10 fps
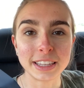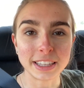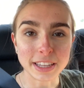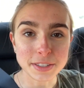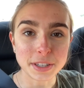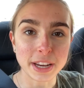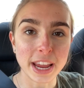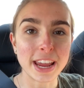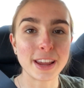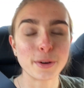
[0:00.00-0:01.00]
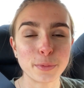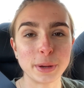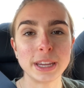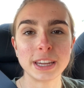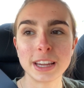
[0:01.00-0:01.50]
Yesterday
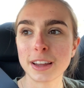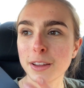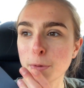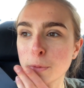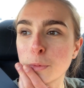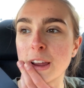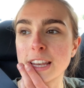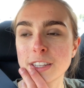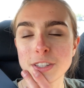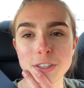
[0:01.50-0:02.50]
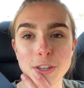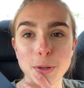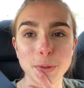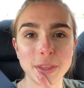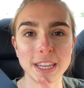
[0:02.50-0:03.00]
we went
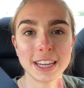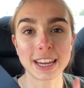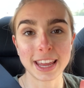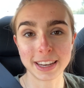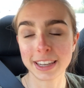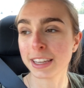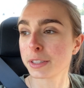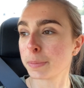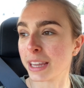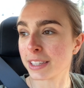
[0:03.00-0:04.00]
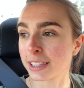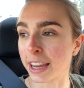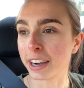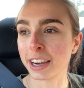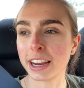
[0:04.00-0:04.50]
to the Kennedy Space
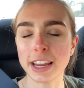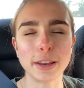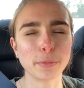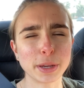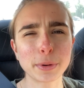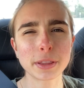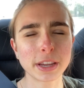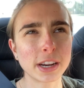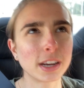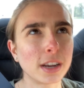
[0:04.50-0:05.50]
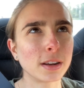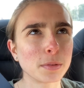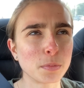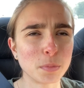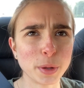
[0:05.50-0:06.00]
Center, and we were there
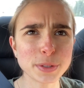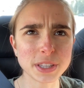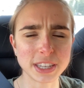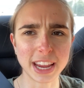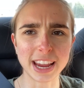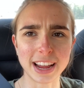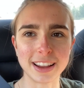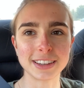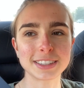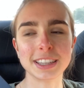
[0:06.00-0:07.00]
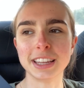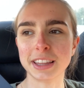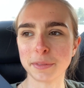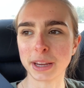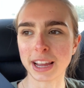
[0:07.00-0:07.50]
most of the day, honestly,
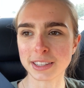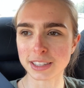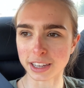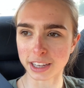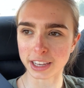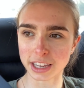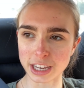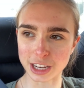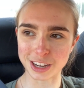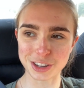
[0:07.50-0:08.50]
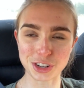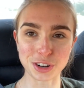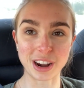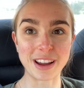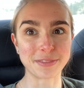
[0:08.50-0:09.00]
and then we got stuck in
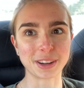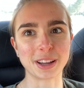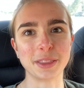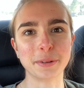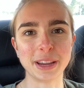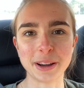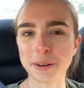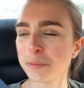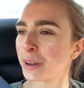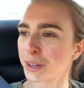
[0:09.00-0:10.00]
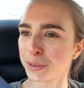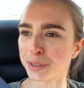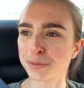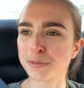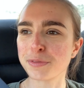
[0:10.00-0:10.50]
traffic on the way home, which
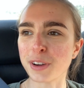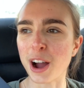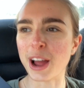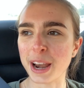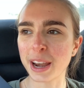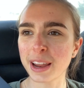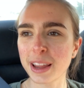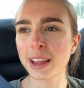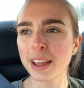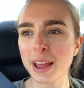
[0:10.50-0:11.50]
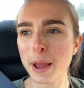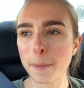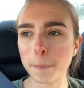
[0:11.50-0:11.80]
was fun.